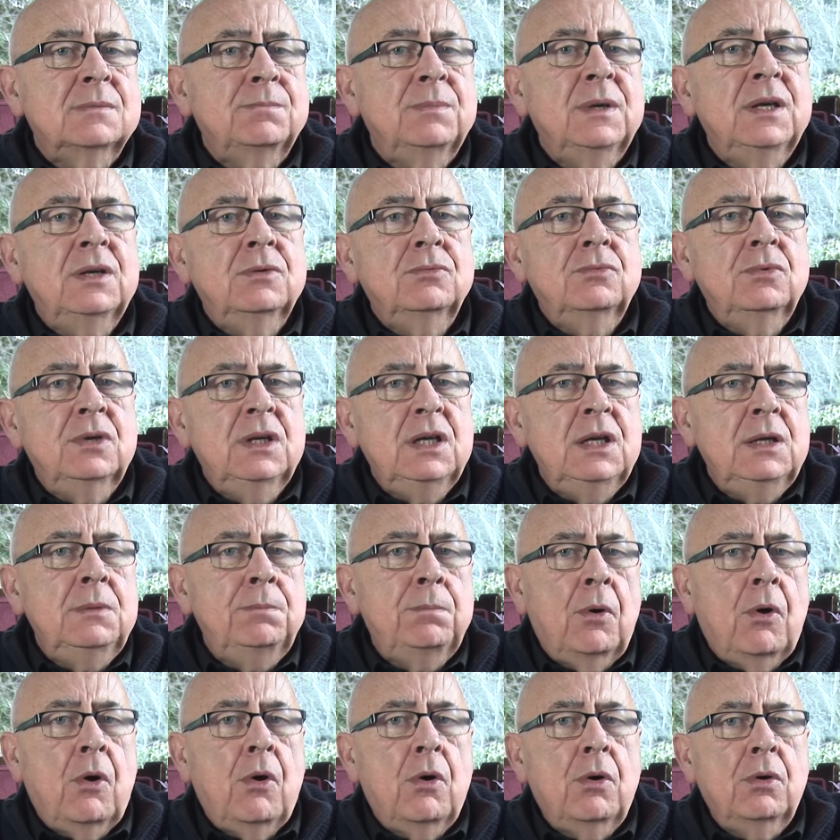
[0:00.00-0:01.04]
be
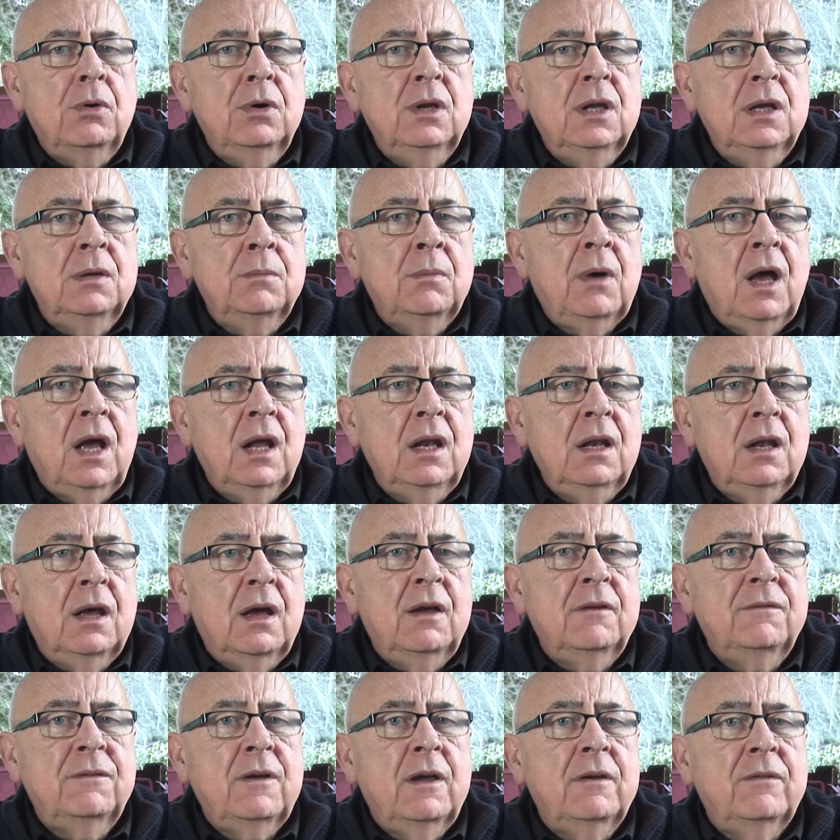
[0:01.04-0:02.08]
reborn in my
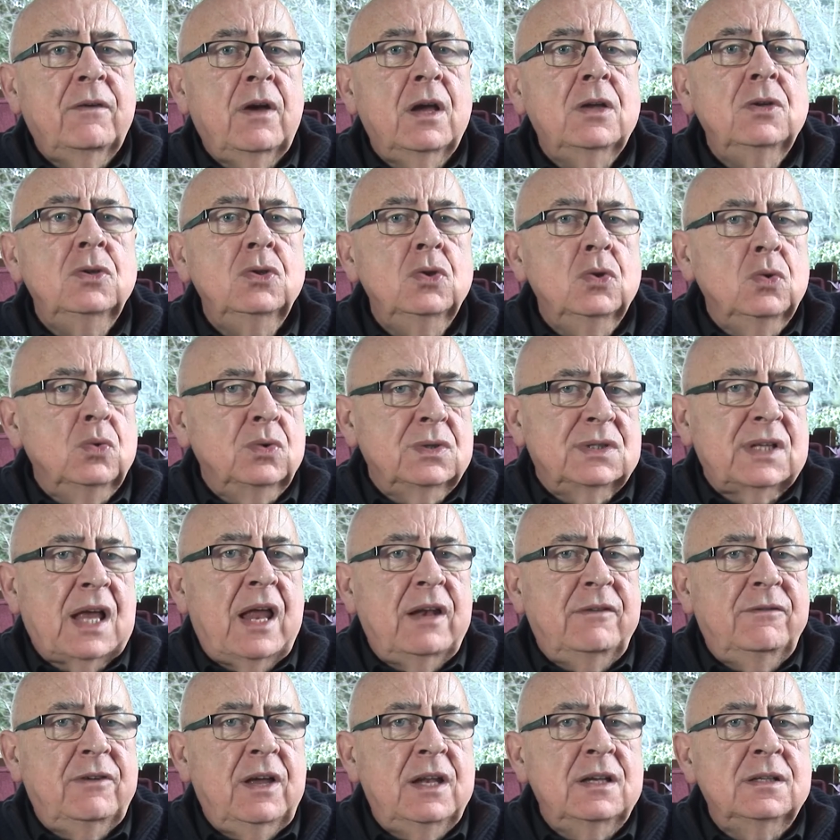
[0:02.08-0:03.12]
life if I use
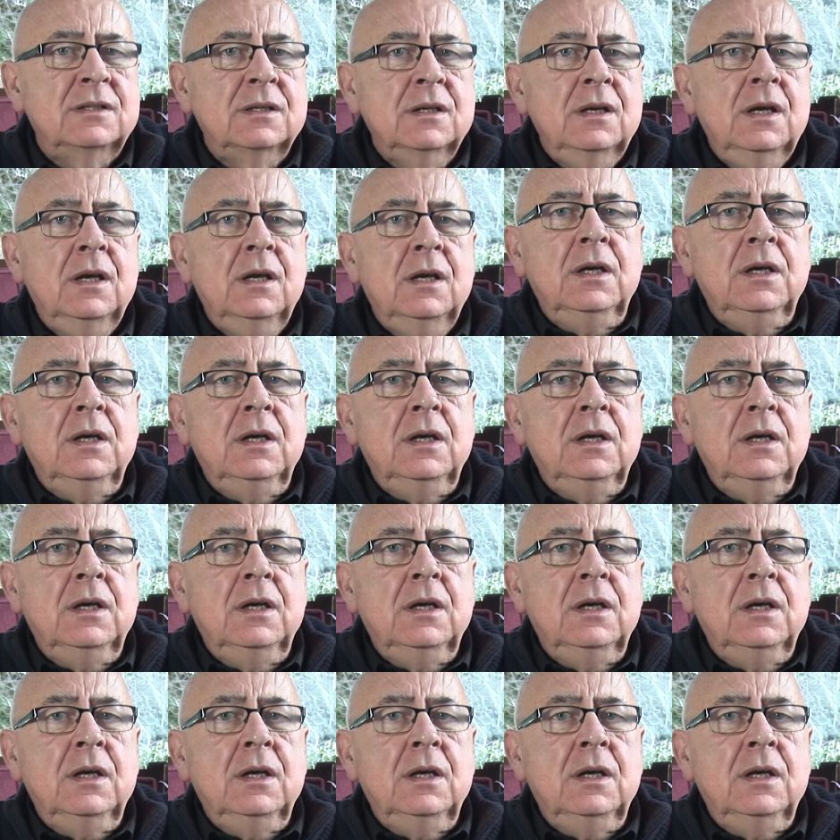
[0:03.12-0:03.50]
Advent